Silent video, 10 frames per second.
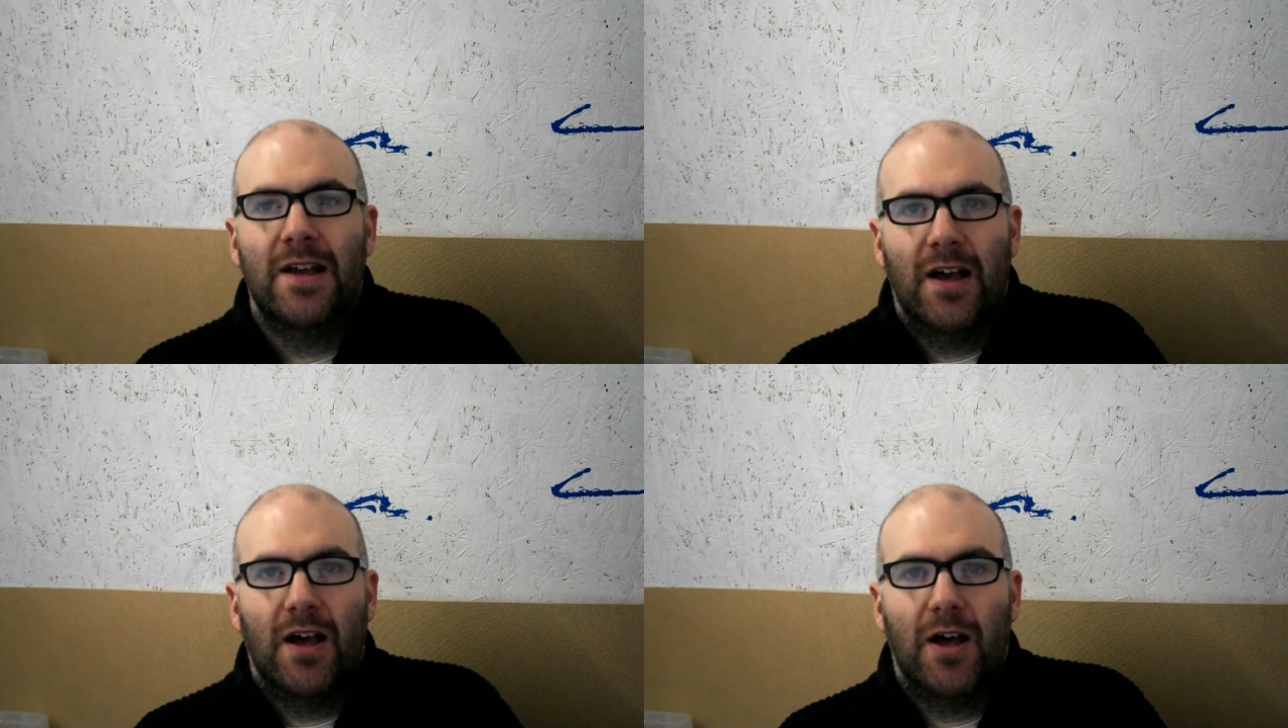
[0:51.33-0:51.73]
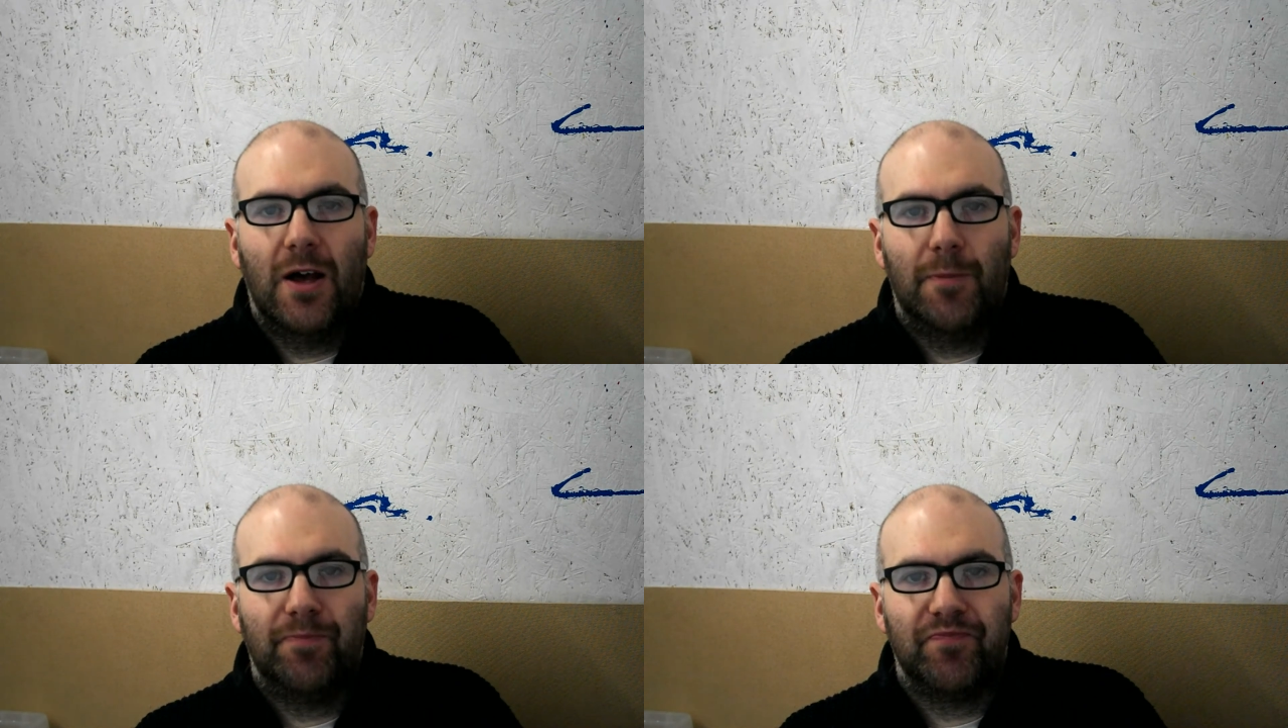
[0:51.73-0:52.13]

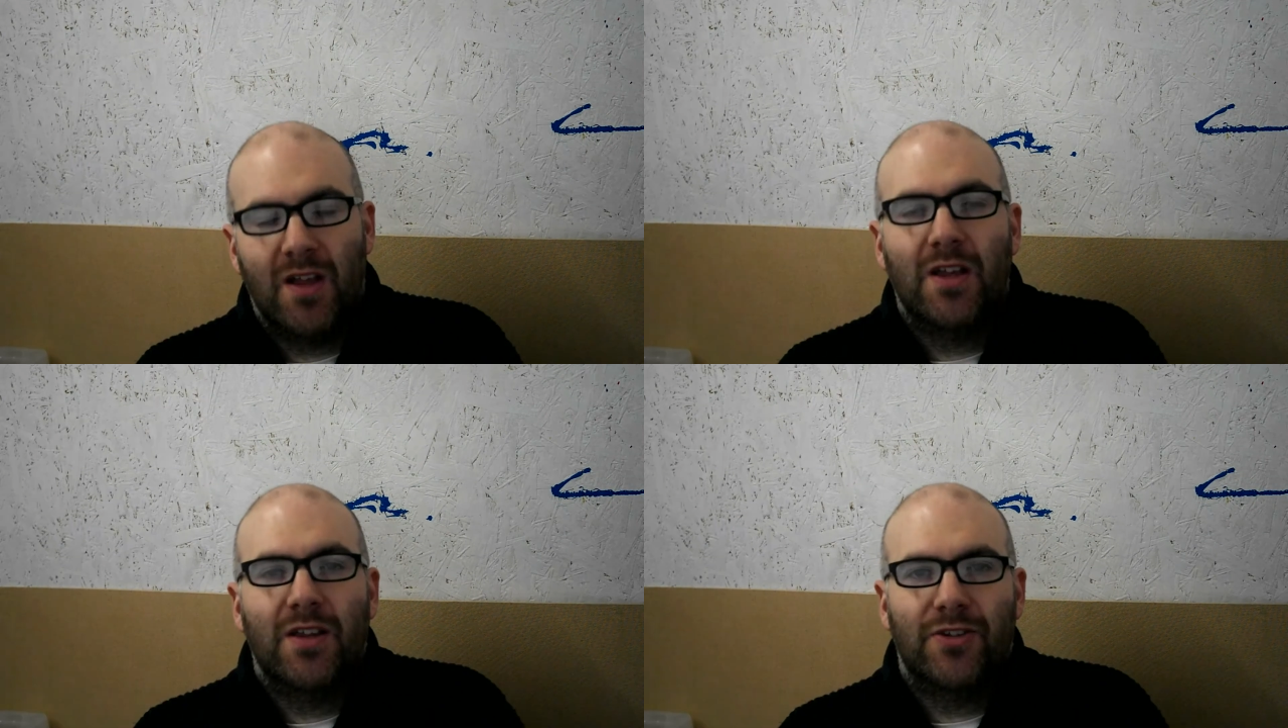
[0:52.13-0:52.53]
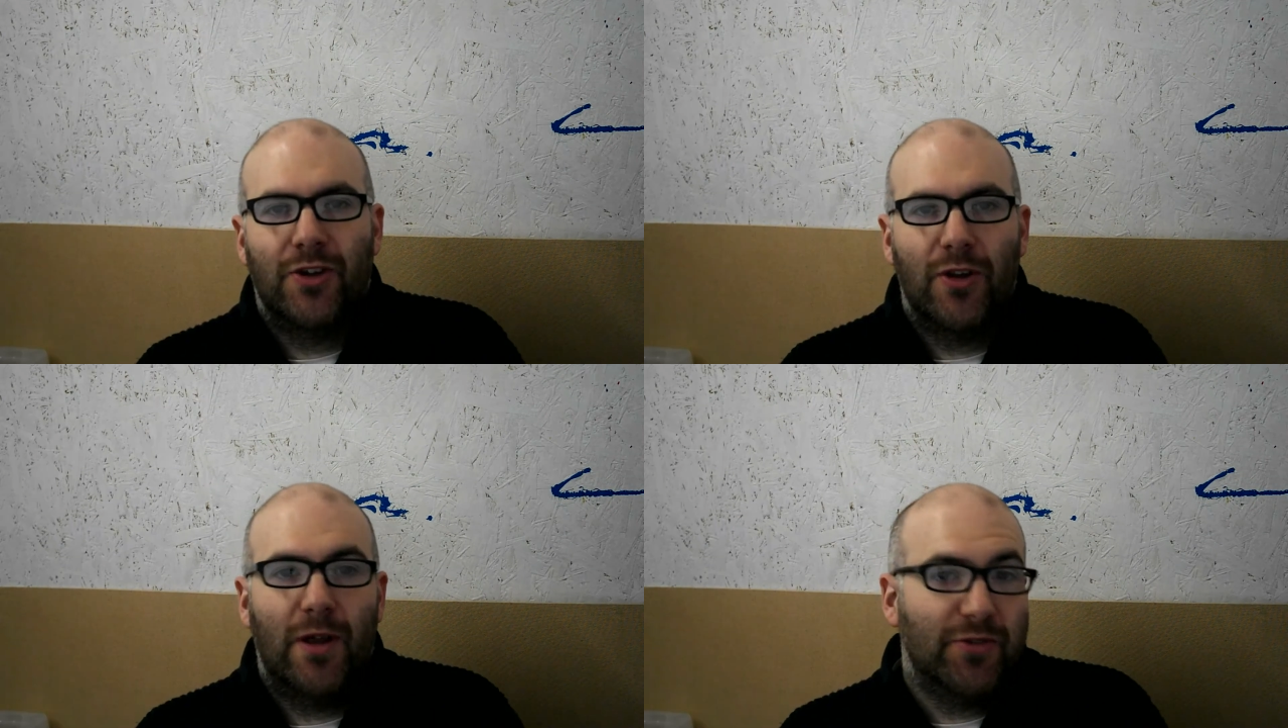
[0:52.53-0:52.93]
So
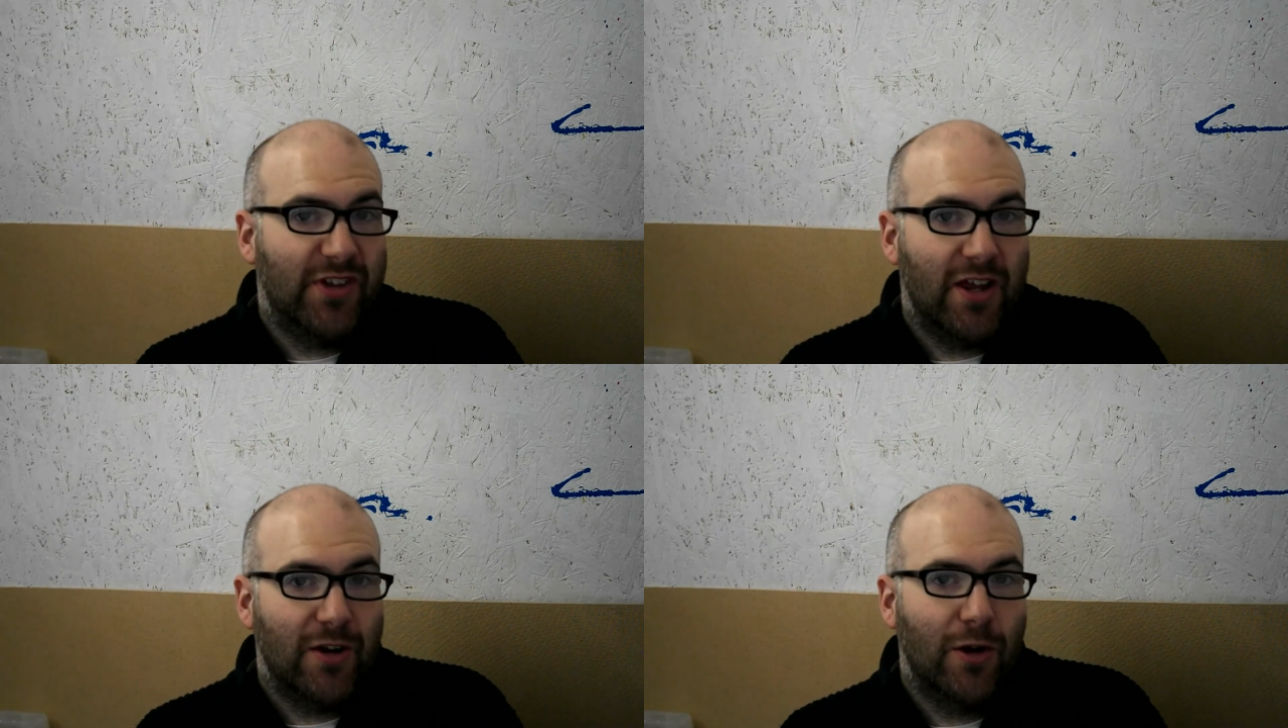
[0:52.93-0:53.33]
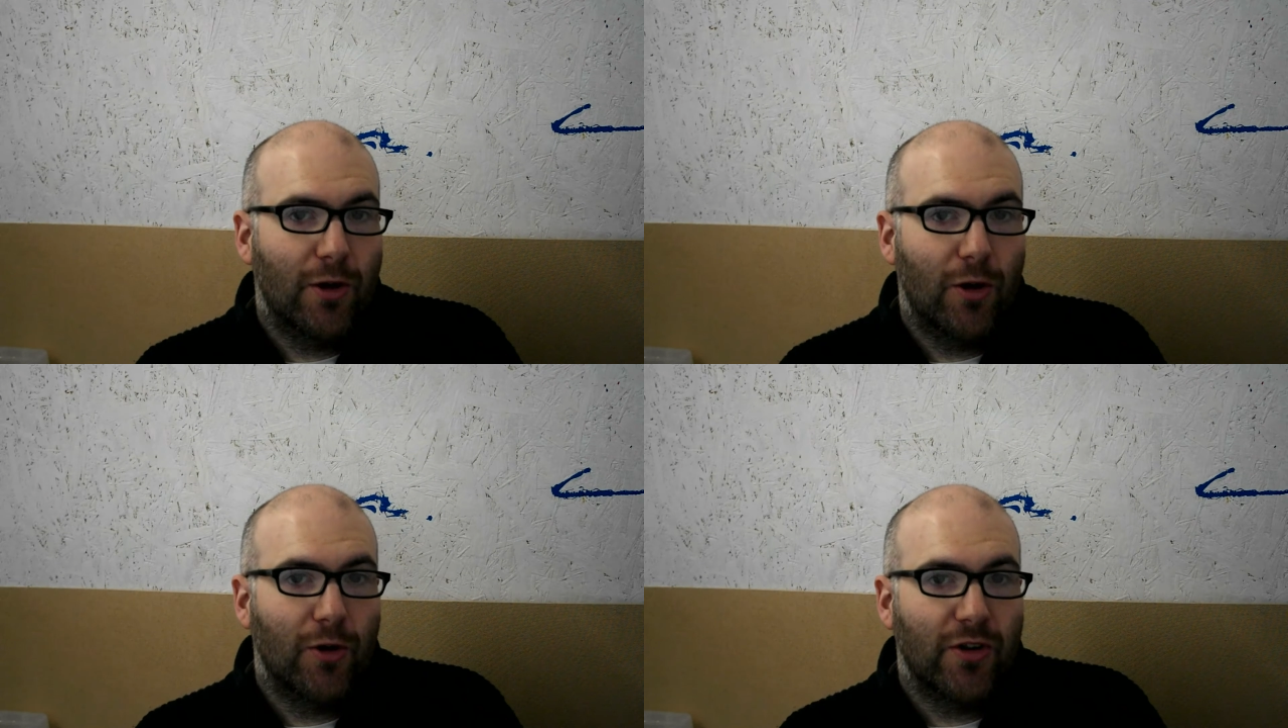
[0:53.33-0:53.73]
that was taking a lot
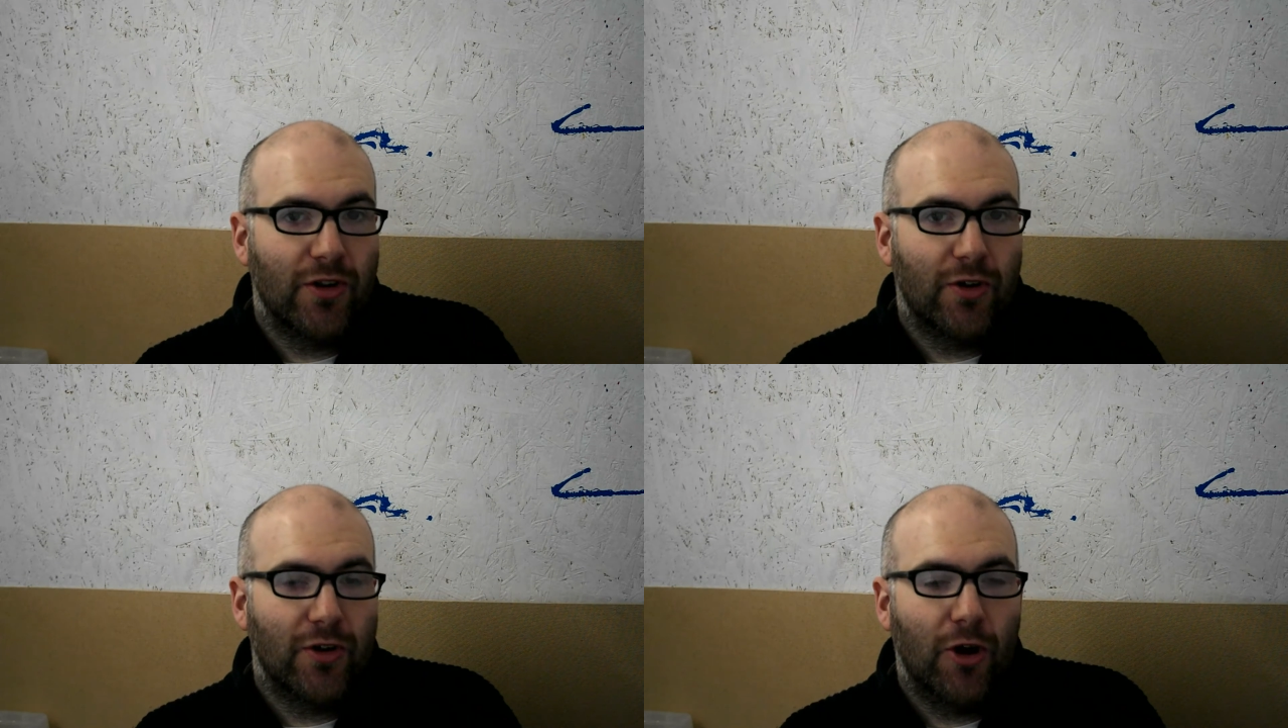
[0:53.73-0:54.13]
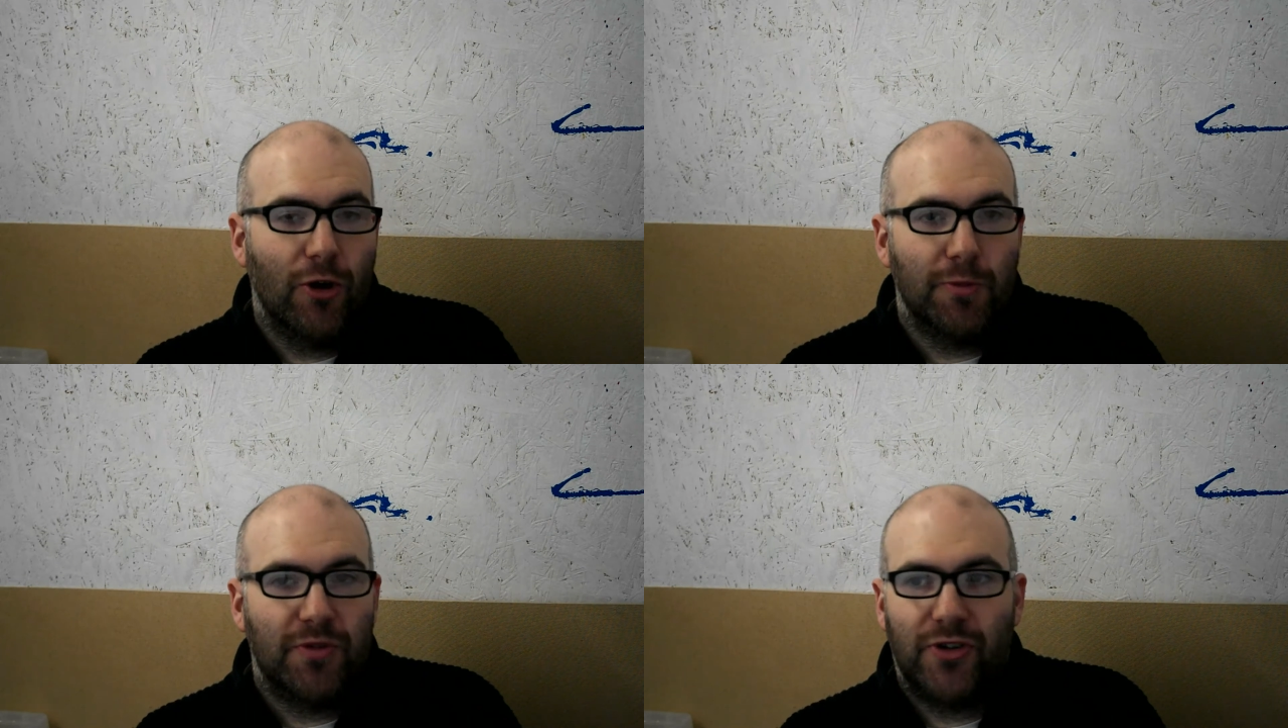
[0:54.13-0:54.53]
longer than I'd
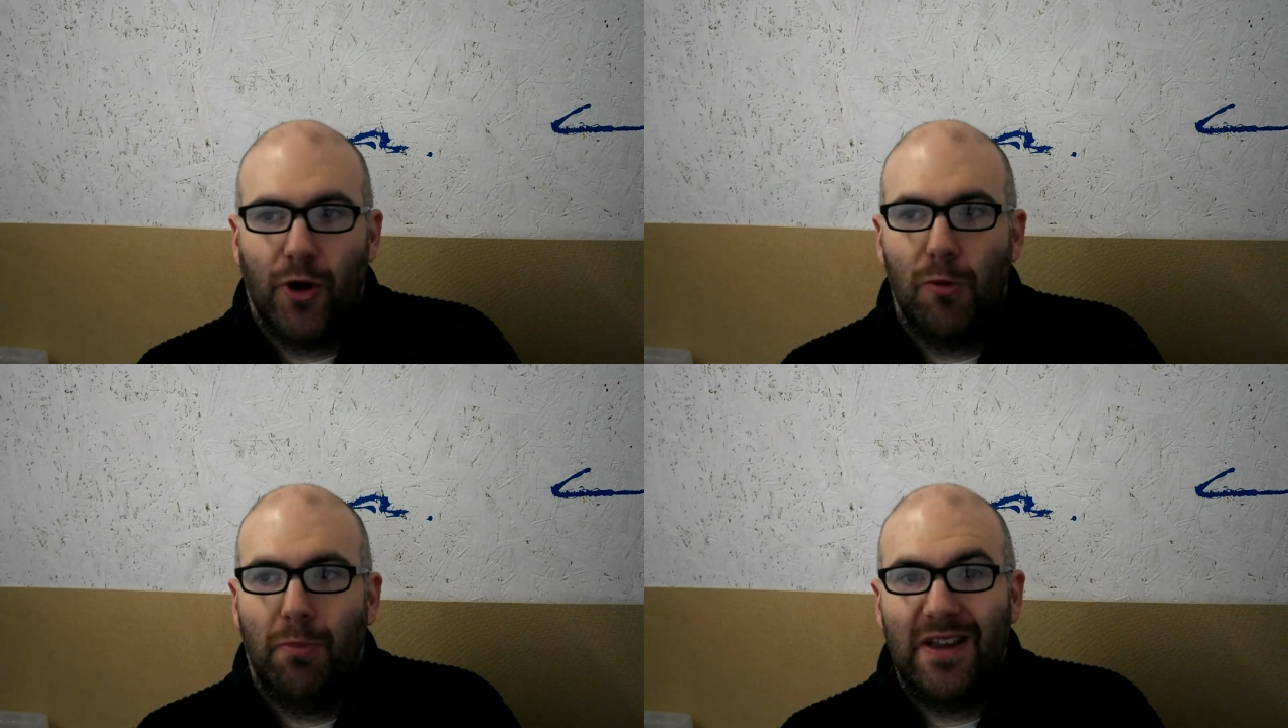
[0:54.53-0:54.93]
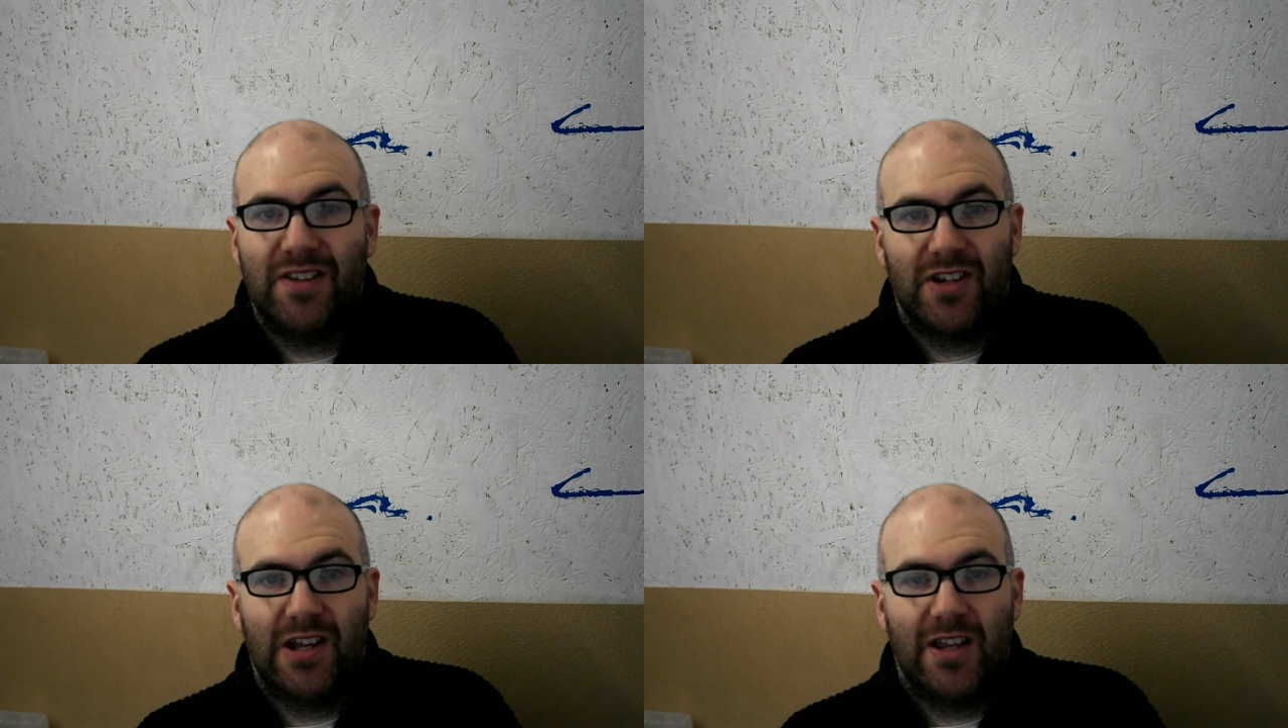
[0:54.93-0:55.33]
hoped. So
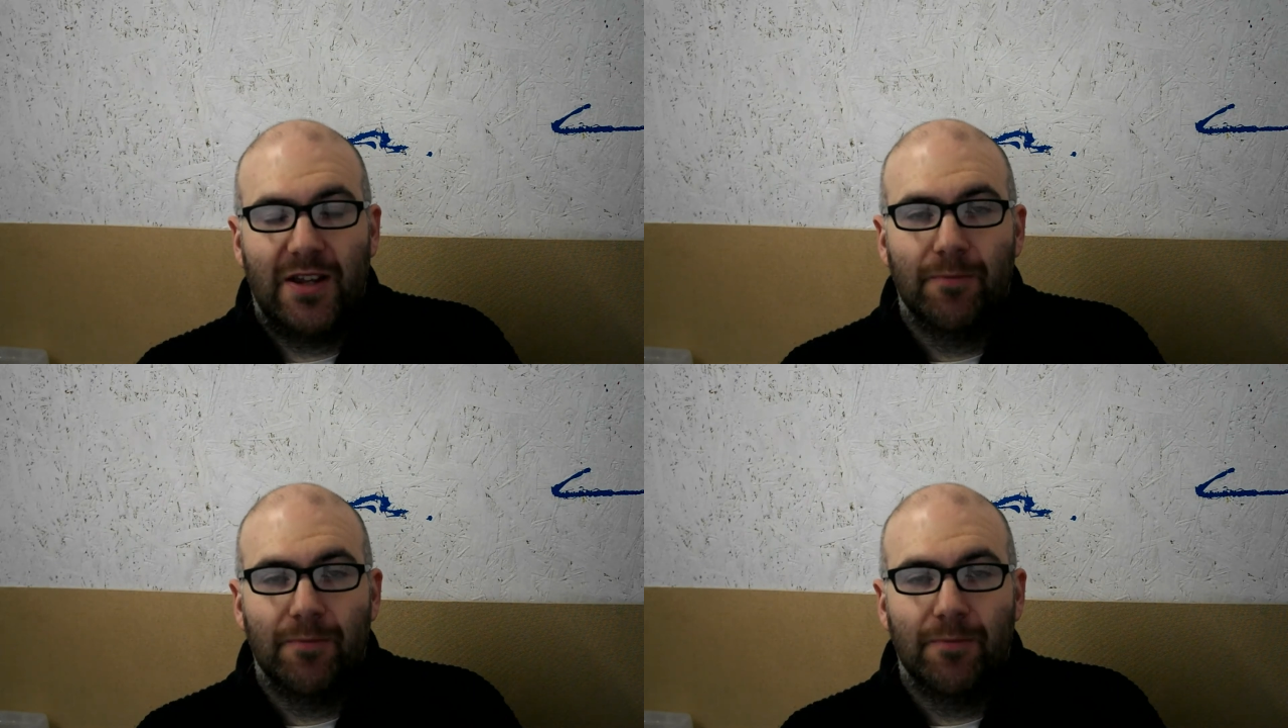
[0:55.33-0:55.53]
basically,